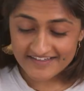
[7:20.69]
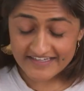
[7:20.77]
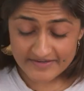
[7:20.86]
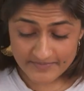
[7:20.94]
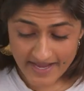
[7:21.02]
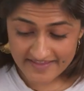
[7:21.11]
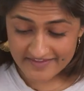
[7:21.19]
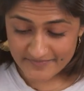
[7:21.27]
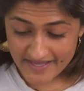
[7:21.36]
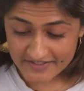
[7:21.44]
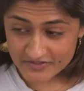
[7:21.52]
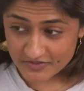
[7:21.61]
In
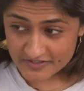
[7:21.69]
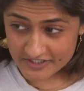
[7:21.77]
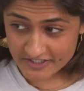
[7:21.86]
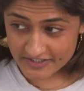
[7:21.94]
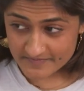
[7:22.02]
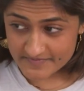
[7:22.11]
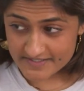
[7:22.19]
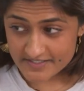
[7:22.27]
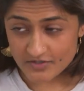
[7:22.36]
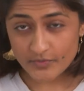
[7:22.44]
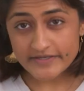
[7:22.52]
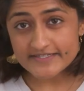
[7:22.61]
mathematical terms,
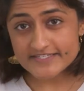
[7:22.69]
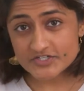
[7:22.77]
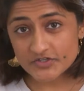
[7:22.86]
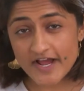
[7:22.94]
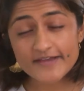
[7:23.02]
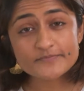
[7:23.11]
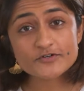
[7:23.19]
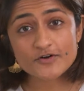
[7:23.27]
we describe